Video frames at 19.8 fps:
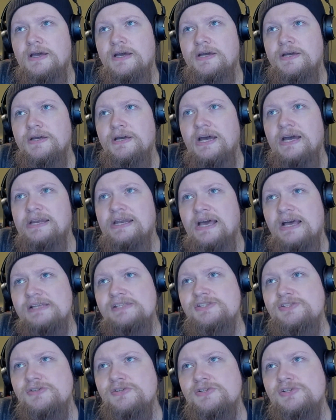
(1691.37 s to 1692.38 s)
and
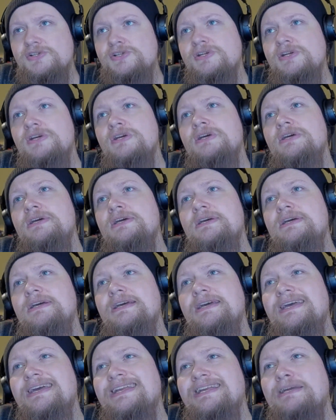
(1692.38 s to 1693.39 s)
as such,
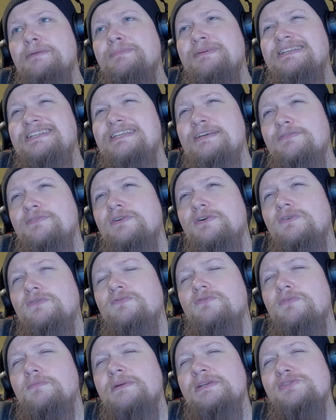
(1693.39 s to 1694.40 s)
it can be
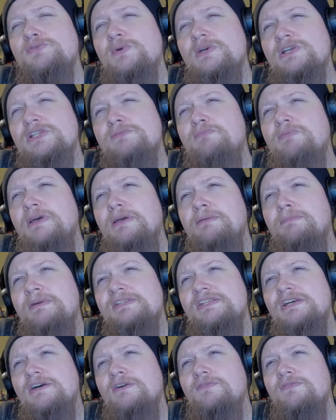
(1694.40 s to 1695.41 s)
difficult for me to explain
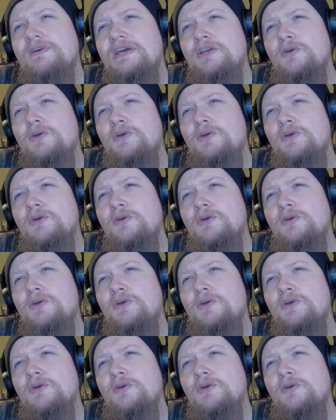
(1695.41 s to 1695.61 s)
myself